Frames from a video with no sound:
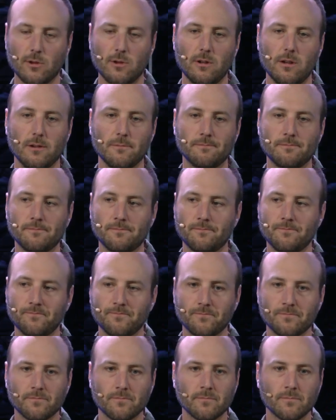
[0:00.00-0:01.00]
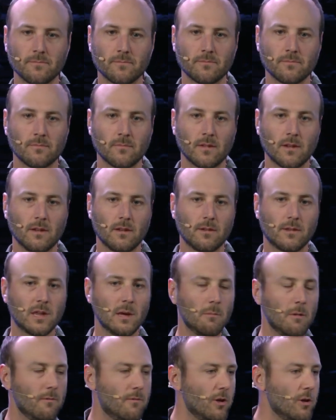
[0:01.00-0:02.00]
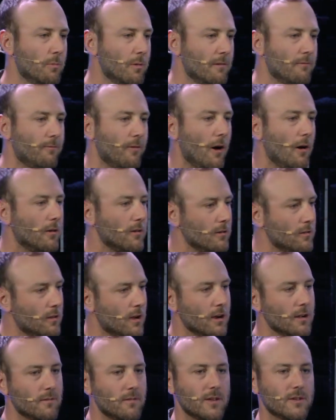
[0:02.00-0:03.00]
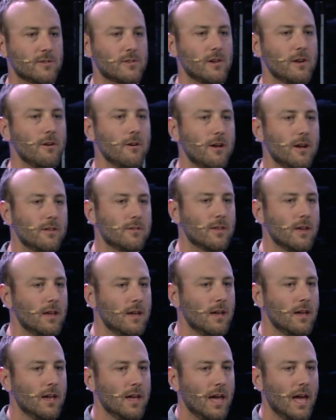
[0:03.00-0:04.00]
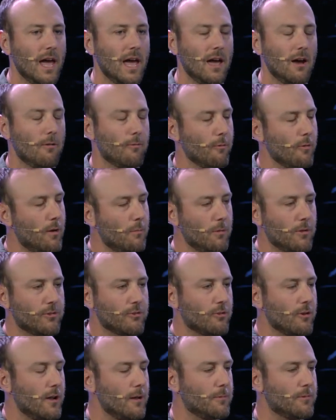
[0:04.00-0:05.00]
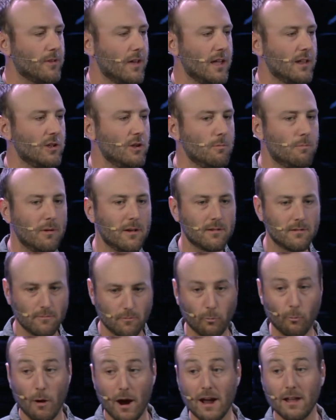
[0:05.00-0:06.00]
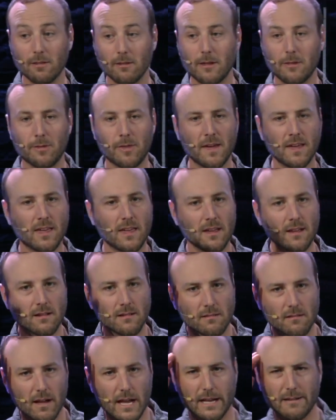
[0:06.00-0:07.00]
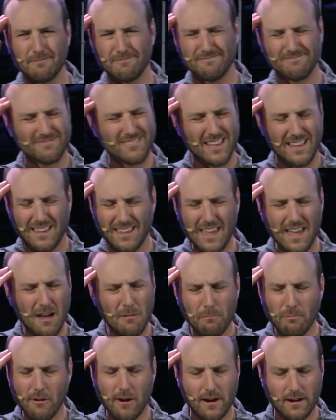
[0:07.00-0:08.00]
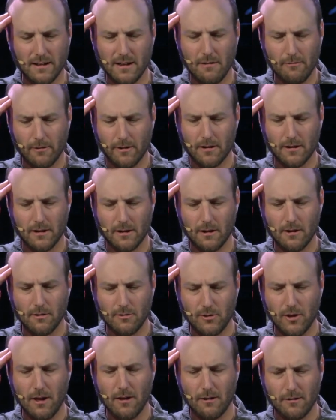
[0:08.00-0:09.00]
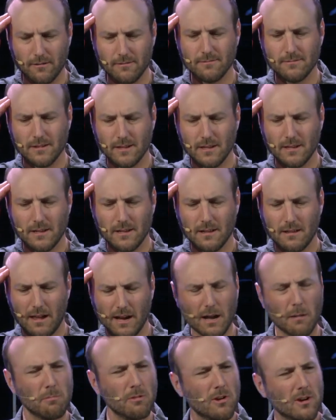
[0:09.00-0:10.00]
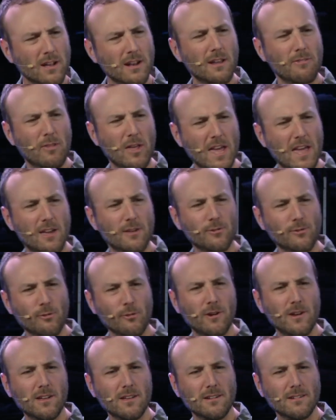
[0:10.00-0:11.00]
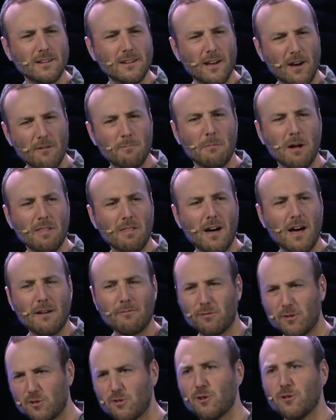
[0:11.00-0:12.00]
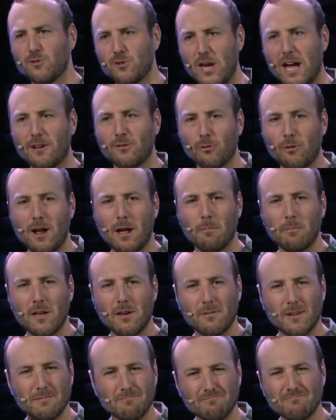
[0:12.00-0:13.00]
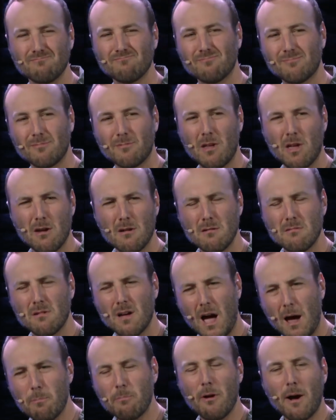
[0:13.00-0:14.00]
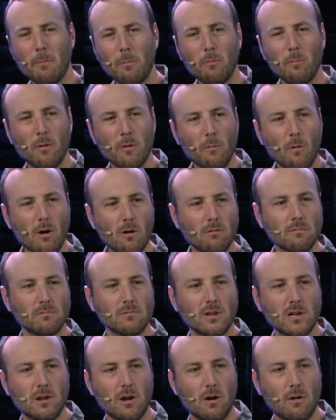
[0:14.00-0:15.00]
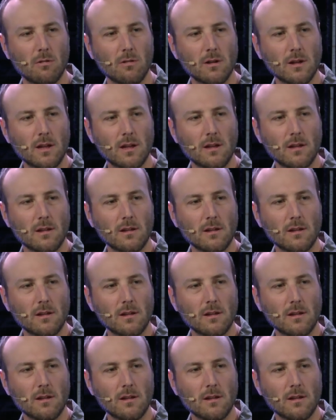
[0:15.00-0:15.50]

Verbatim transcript: it to you. Some of you have been following along in this series of rumble strips, and you've been rightly thinking, like, yeah, I'm probably never going to go to jail. Like, I'm looking at the history of my life, the trajectory I'm living. I probably won't, you know,